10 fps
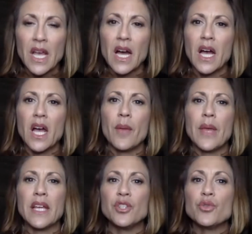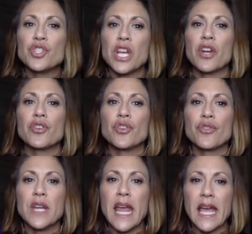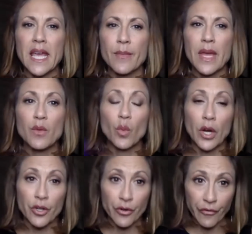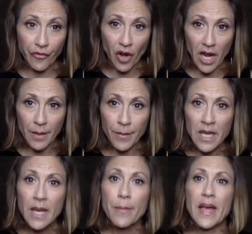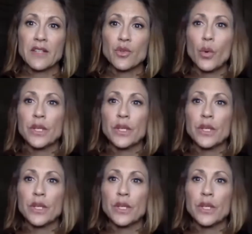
and you share your name and where you're from, that's going